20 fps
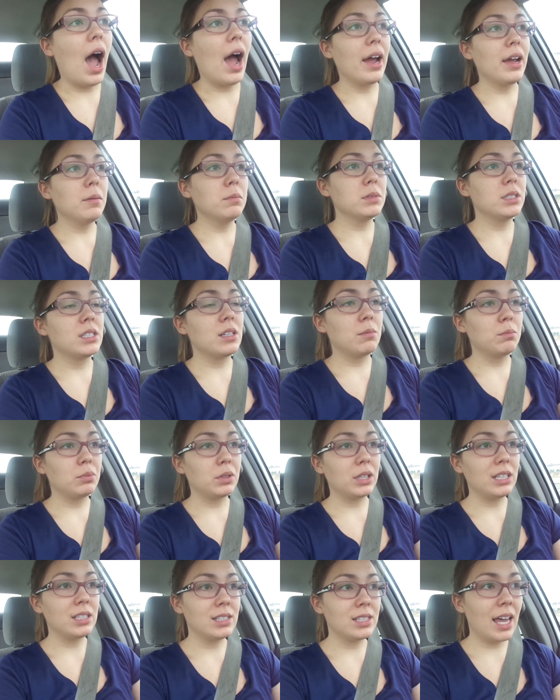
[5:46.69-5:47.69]
I am
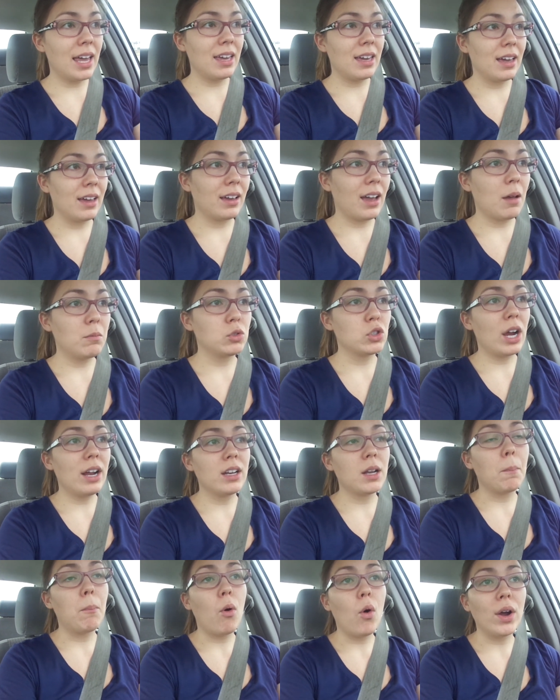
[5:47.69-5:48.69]
simply saying, I'm
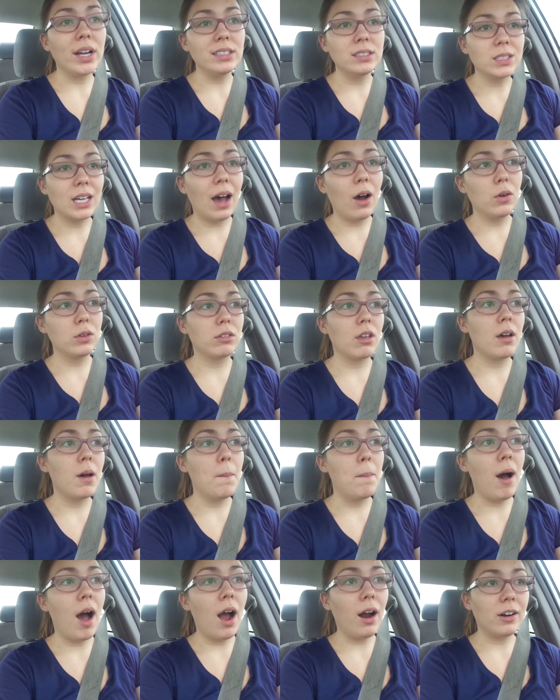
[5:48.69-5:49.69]
trying to point out the
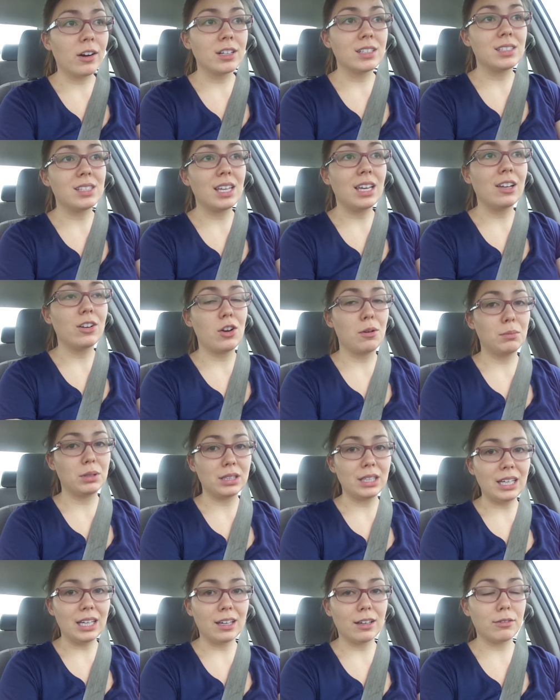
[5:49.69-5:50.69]
hypocrisy in your
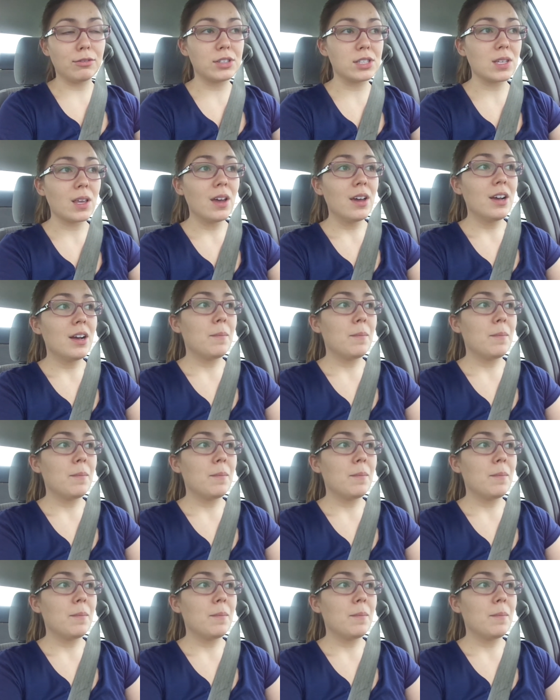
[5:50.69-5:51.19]
beliefs.